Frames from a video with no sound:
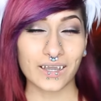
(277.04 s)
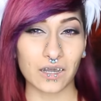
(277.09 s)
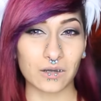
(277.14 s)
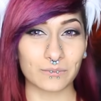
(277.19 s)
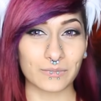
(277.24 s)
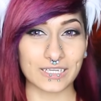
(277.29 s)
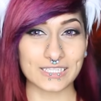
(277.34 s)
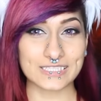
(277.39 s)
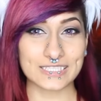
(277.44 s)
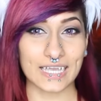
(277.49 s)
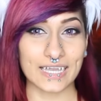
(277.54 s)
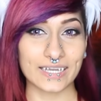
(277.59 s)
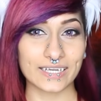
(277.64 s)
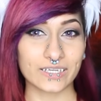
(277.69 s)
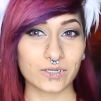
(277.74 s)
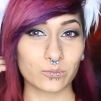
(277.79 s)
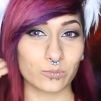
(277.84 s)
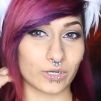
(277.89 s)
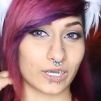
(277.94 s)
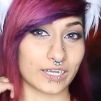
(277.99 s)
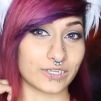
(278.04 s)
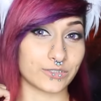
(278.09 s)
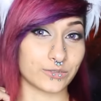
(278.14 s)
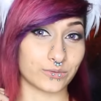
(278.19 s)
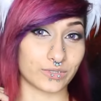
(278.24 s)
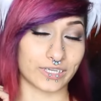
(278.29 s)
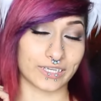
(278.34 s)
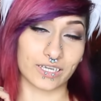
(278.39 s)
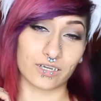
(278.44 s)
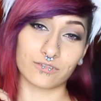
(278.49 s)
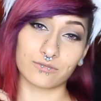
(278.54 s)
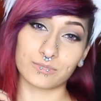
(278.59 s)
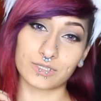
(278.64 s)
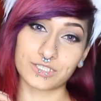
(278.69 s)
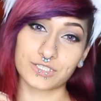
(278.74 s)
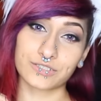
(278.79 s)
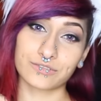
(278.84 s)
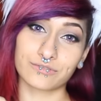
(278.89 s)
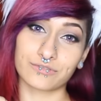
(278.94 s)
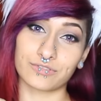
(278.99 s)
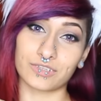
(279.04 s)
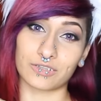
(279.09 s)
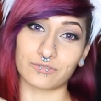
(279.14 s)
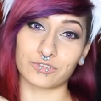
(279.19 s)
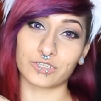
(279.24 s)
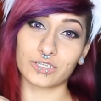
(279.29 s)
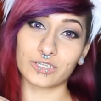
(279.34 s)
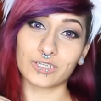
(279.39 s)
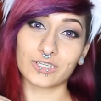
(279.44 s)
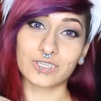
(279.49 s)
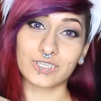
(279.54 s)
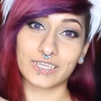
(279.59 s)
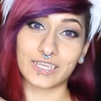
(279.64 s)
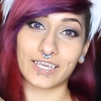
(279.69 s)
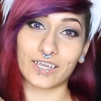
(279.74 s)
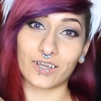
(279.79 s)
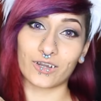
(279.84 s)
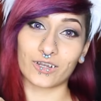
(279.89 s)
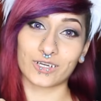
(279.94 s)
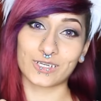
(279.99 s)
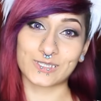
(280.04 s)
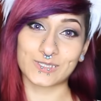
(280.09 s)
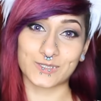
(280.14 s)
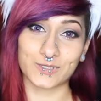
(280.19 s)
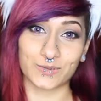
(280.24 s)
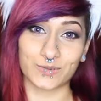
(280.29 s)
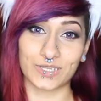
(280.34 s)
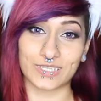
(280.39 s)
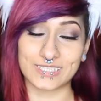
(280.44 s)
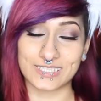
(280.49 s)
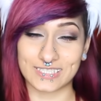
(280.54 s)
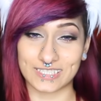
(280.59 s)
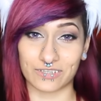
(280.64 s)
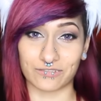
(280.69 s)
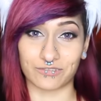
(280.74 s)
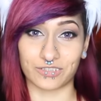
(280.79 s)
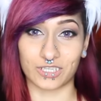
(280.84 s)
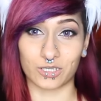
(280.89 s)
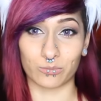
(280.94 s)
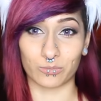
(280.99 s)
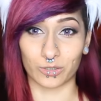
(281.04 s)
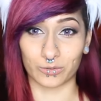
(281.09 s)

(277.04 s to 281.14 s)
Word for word: on my side, but I do like how much fluffier they are, so that's definitely a